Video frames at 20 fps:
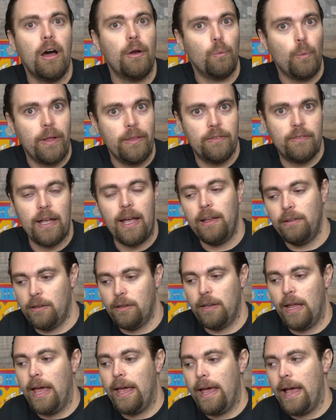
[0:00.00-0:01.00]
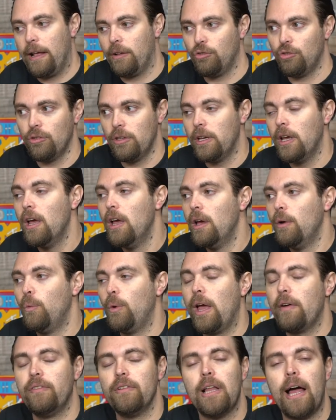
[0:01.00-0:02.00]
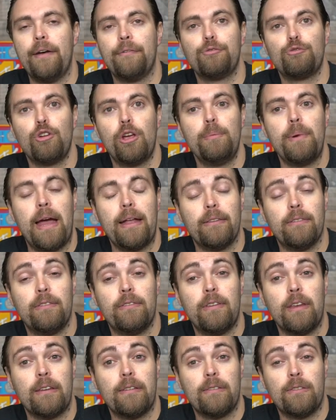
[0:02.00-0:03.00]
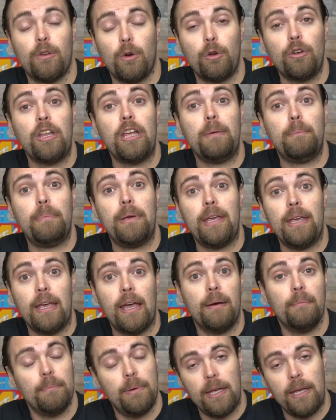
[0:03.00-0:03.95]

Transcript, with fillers: on Wednesday, today actually. We have a live stream at 6.30 p.m.